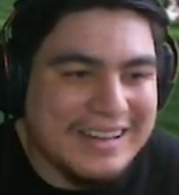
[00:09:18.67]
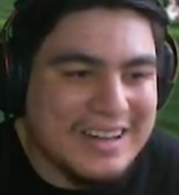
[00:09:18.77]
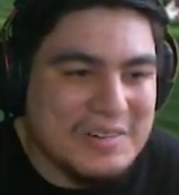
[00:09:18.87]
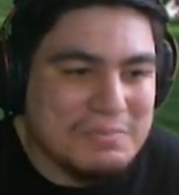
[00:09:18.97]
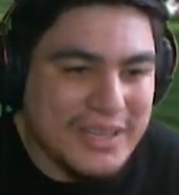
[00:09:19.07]

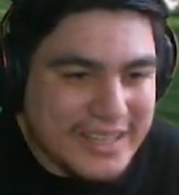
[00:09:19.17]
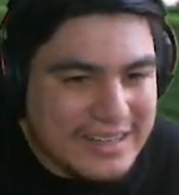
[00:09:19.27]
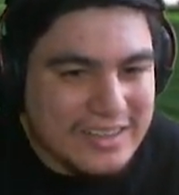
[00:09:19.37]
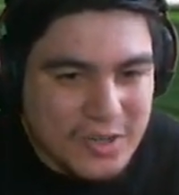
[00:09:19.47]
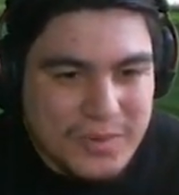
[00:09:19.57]
um, played
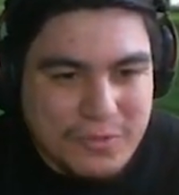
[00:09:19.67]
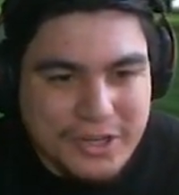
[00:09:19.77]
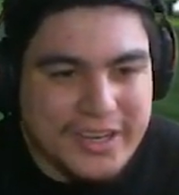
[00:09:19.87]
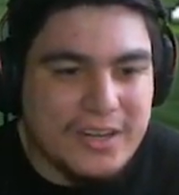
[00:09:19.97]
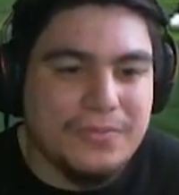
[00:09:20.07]
it a little bit more
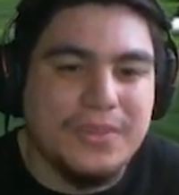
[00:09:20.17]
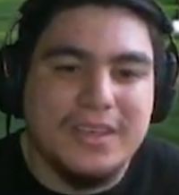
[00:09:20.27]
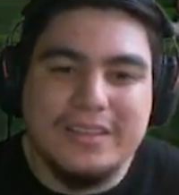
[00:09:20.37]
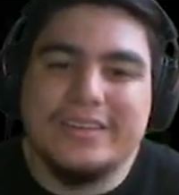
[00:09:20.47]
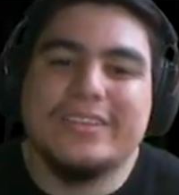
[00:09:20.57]

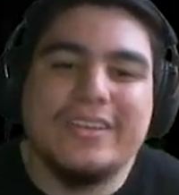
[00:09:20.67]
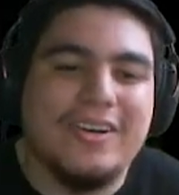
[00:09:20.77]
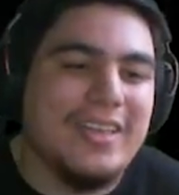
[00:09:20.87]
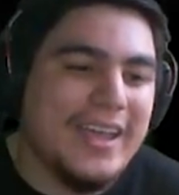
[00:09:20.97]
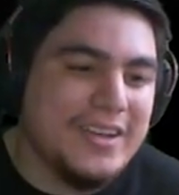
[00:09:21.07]
carefully. Literally,
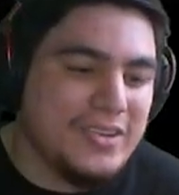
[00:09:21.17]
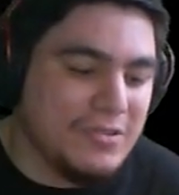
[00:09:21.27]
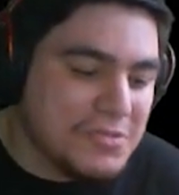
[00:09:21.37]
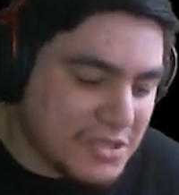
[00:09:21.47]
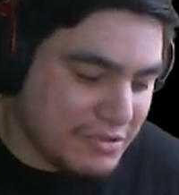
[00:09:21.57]
all I had to
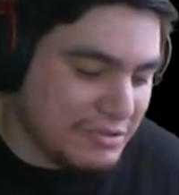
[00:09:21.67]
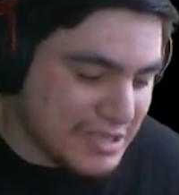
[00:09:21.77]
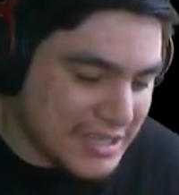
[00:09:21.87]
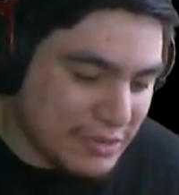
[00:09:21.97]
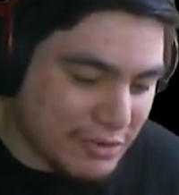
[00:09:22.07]
do was go into
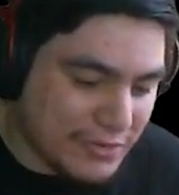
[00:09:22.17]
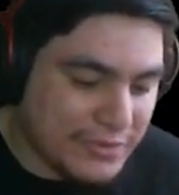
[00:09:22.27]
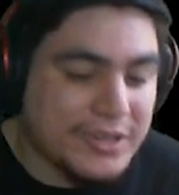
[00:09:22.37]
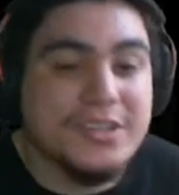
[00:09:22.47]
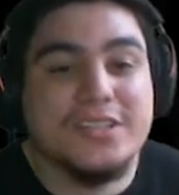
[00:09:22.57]
Incineroar
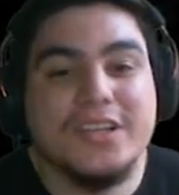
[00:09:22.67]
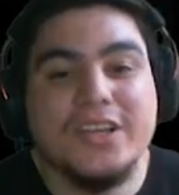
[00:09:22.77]
first,